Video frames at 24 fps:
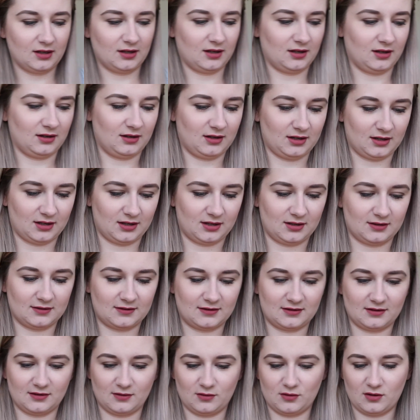Okay,
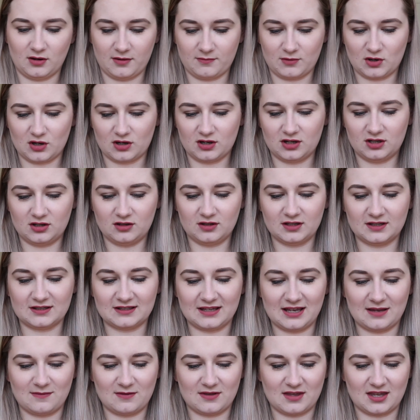so I'm gonna do the
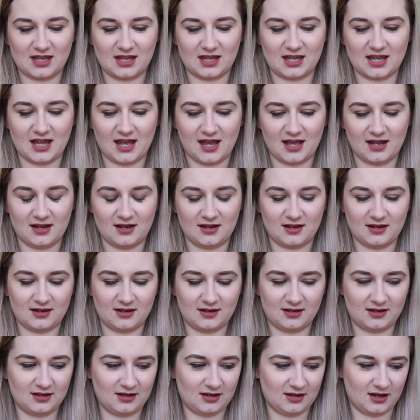same thing again.
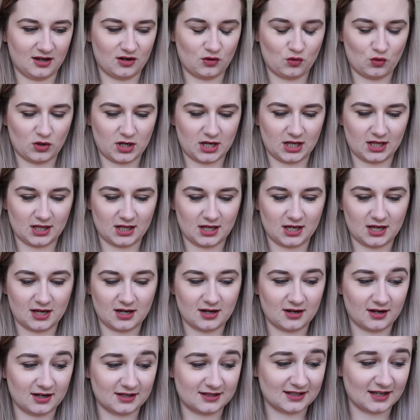And normally
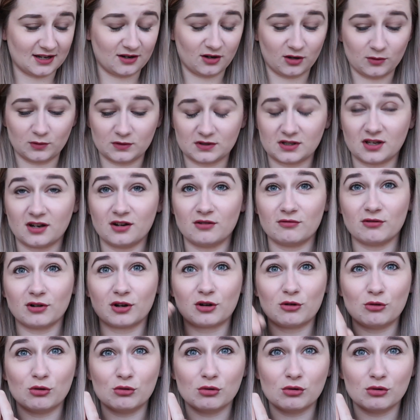I said I was gonna
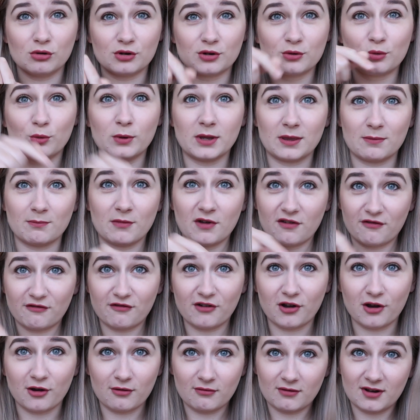record with my
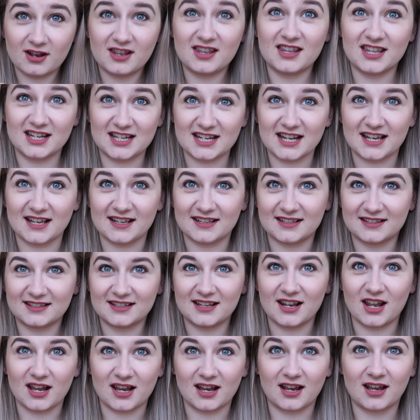phone the test
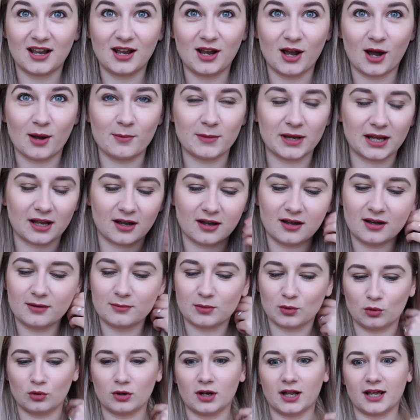like coming up
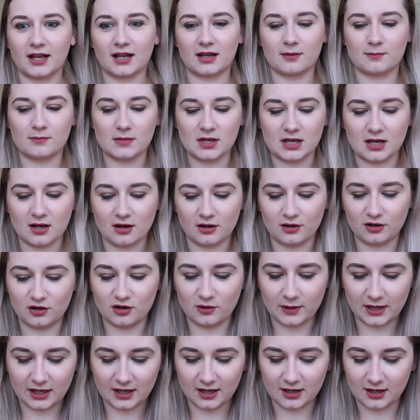or like me
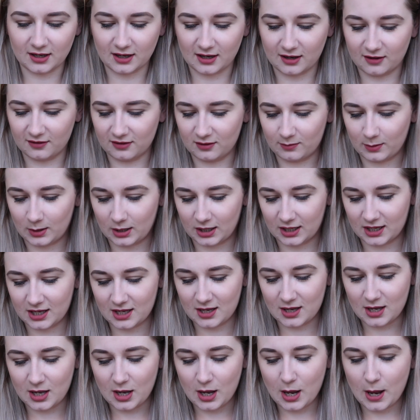undoing it out of the
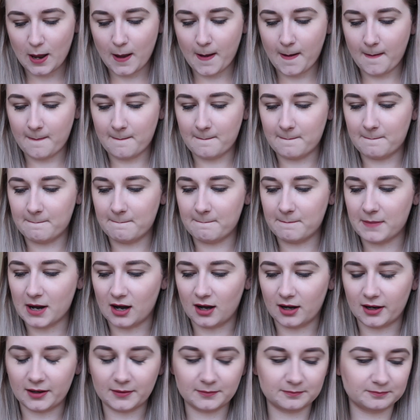packet.
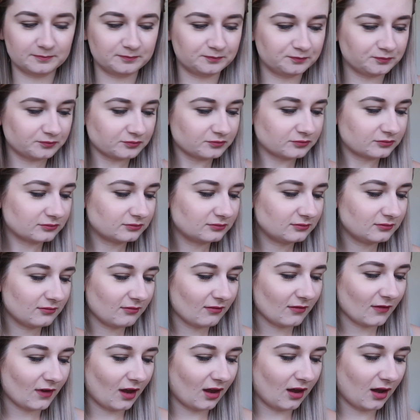But
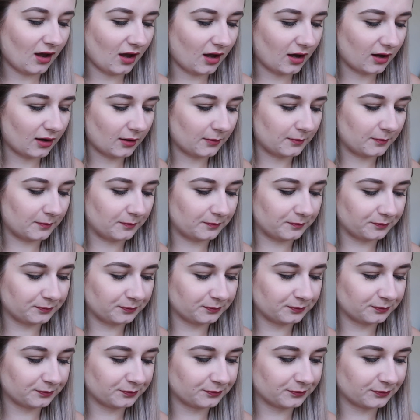
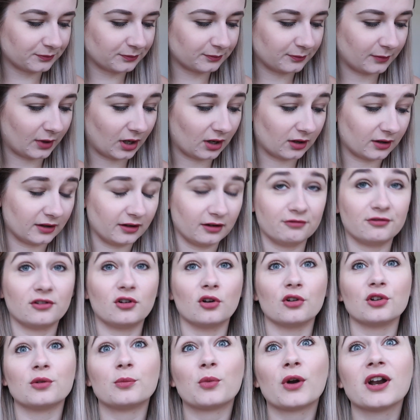apparently I
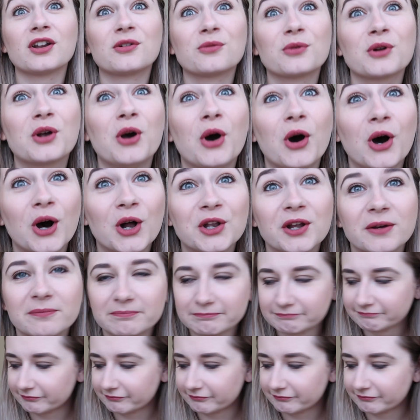forgot to press record.